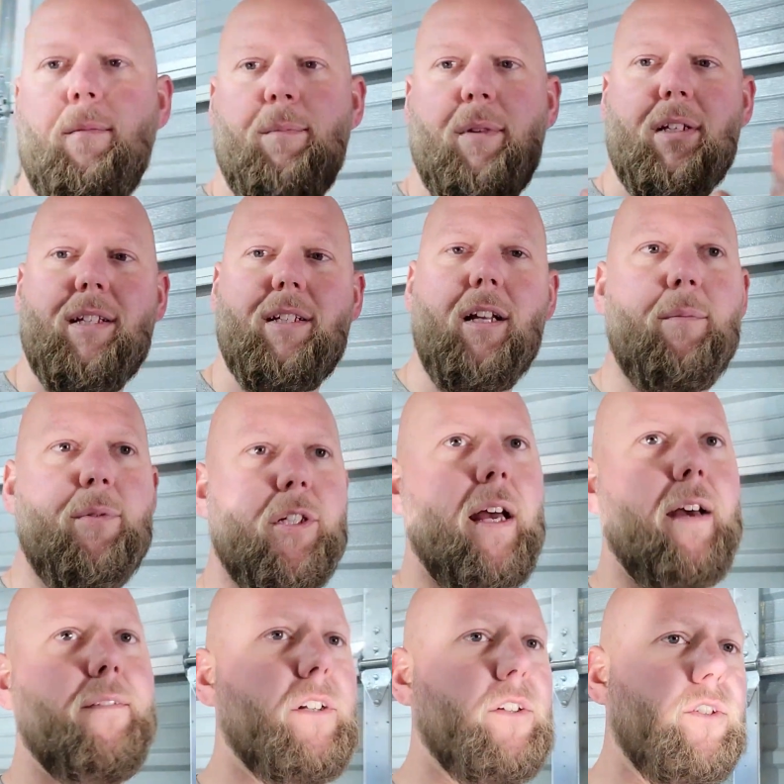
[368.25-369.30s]
the stub
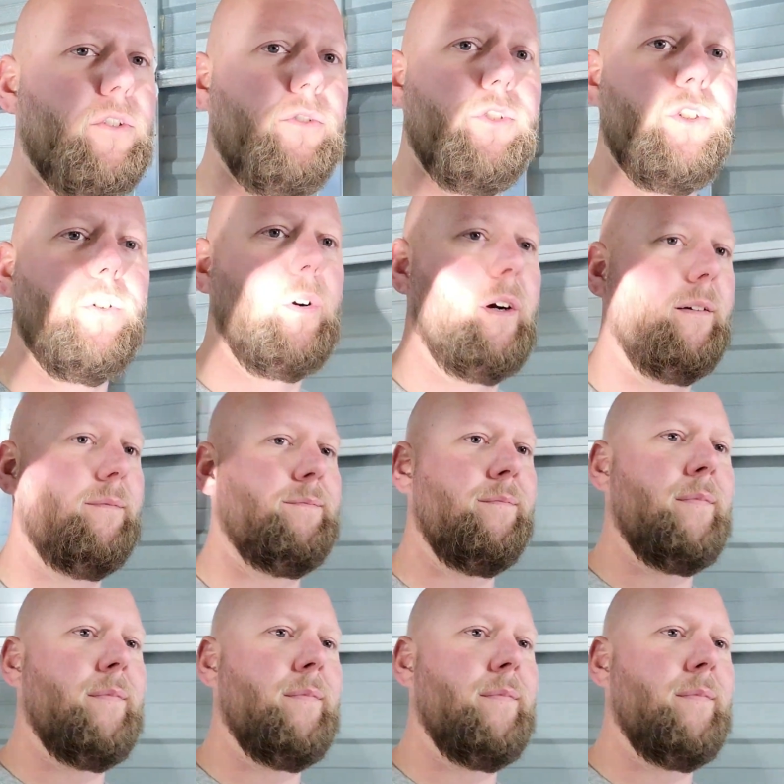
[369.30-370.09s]
shaft is too short.